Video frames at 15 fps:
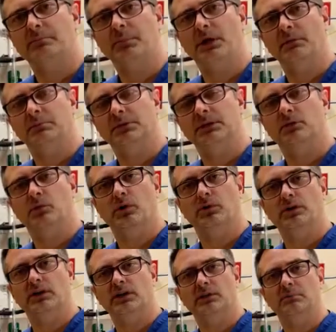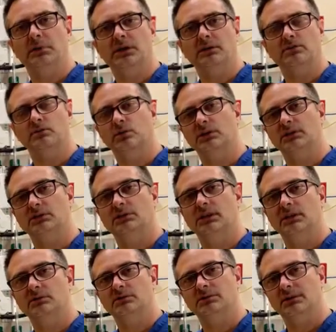bubbling, whether intermittent or
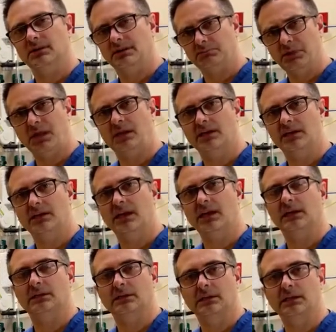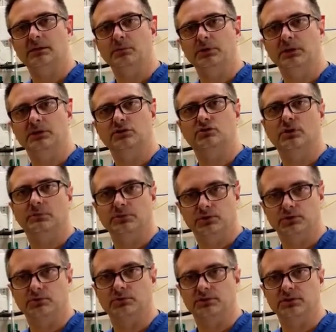continuous, it may indicate a leak and we need to
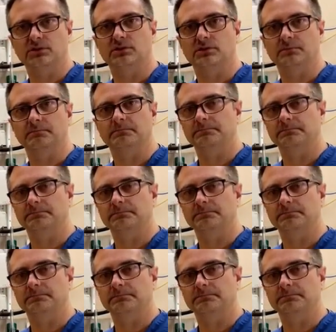troubleshoot the system.